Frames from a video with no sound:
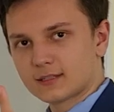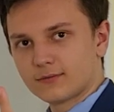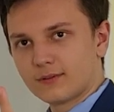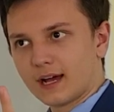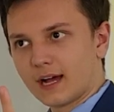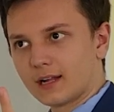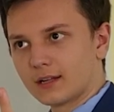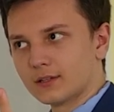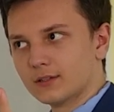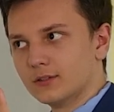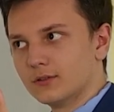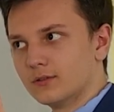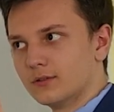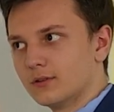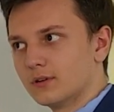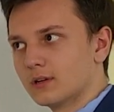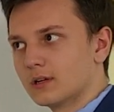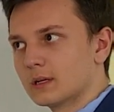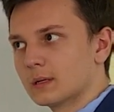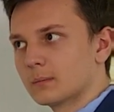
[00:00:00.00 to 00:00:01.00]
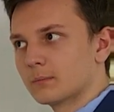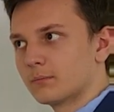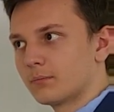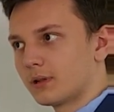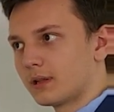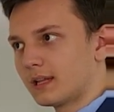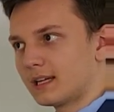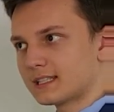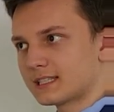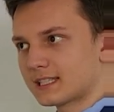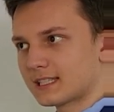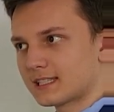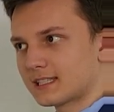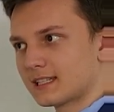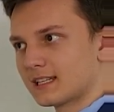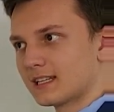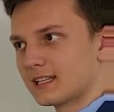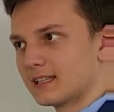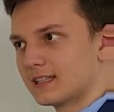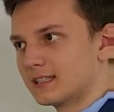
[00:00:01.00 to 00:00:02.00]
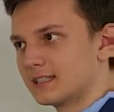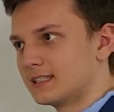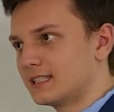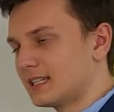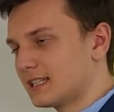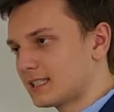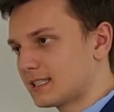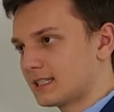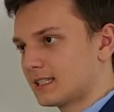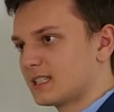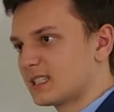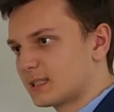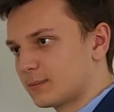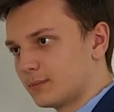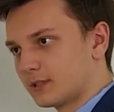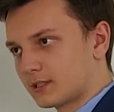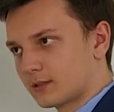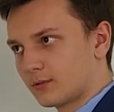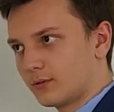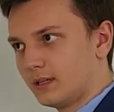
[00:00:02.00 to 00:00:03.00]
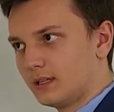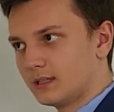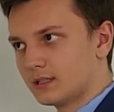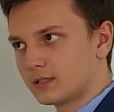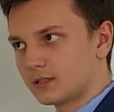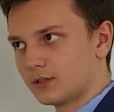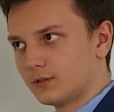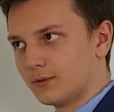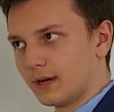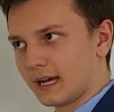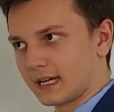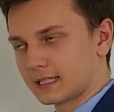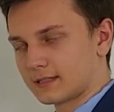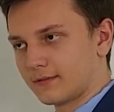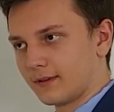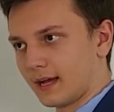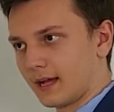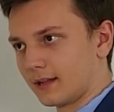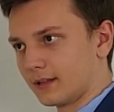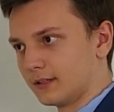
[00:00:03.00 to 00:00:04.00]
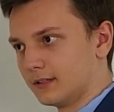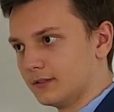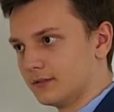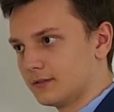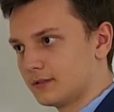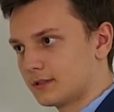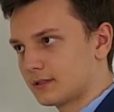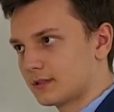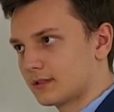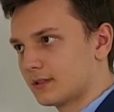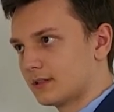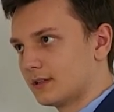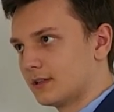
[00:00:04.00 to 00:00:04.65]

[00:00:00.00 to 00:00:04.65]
value plus the distance between the two x values